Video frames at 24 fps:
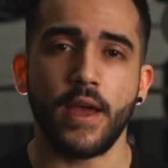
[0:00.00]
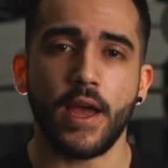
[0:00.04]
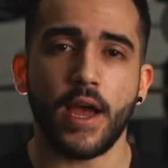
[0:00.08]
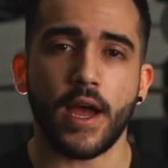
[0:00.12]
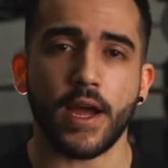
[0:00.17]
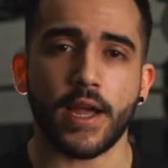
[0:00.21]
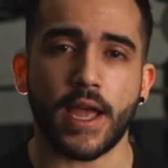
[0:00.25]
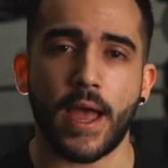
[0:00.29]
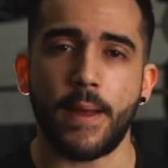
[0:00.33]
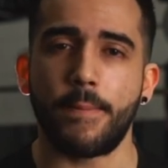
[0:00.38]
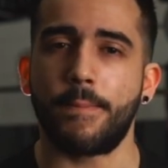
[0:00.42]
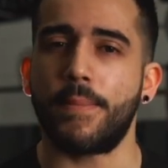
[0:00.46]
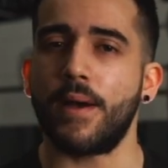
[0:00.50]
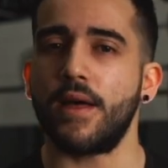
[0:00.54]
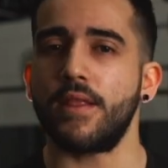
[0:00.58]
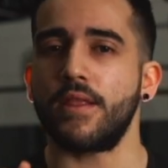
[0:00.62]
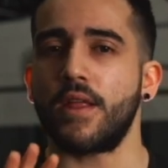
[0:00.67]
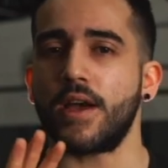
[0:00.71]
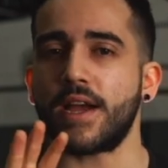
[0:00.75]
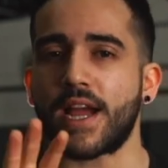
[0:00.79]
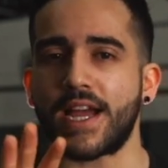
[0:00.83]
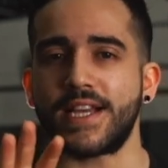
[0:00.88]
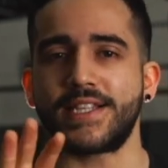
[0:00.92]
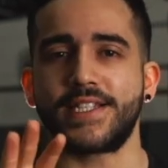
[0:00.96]
Okay, but
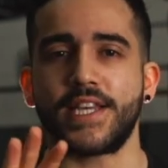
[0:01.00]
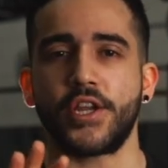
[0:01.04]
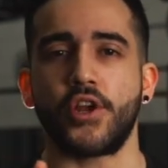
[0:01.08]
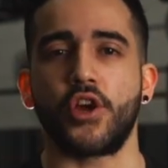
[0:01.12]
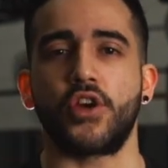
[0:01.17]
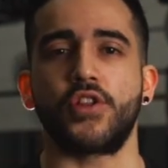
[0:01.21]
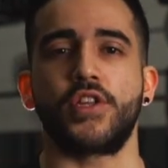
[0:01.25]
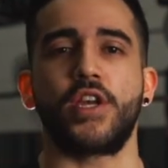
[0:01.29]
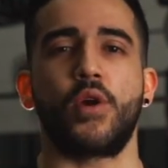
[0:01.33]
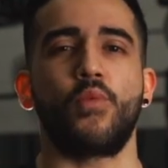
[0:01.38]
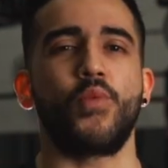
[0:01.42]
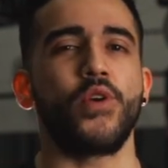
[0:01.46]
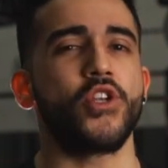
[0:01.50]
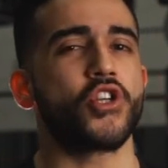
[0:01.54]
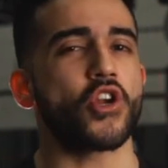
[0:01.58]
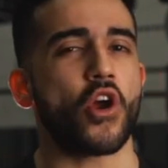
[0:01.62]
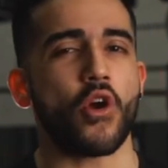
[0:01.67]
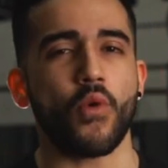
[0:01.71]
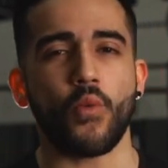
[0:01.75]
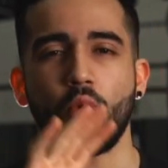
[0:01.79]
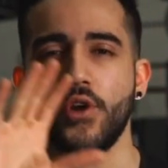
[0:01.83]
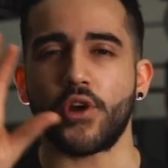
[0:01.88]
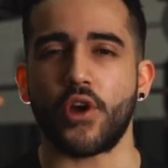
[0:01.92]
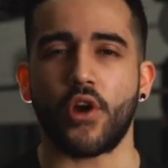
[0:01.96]
like I said earlier, we
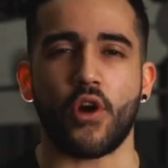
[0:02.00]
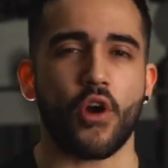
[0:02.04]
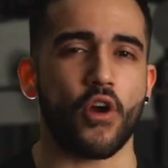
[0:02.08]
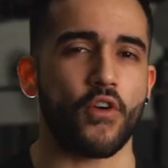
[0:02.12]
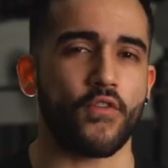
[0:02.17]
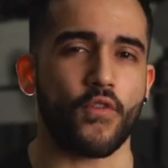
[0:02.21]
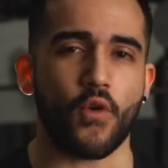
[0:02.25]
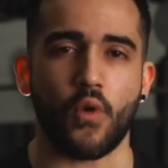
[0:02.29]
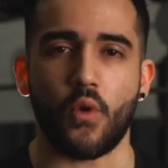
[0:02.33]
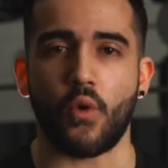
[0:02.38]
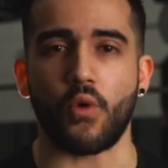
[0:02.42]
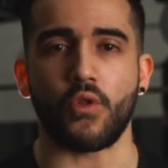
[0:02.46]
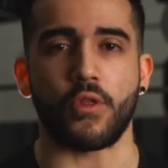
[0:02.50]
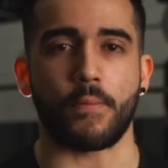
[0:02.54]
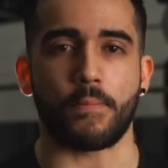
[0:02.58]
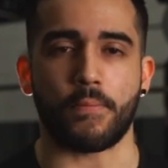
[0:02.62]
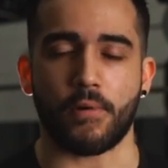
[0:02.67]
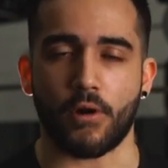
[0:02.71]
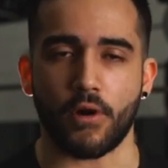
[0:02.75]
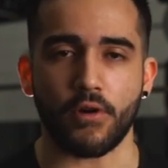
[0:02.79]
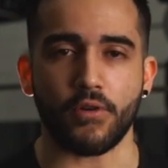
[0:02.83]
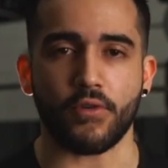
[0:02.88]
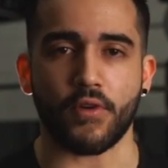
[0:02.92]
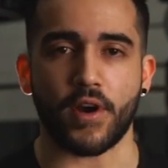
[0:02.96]
don't want to overhaul the
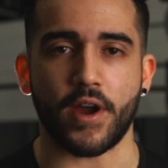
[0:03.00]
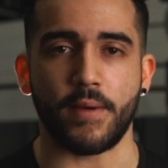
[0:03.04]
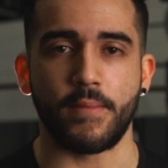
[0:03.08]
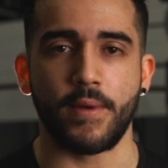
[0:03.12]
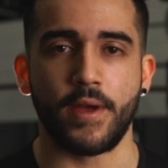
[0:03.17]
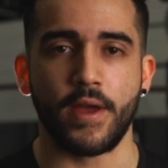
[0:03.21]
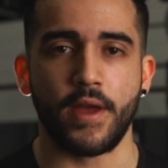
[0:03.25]
program.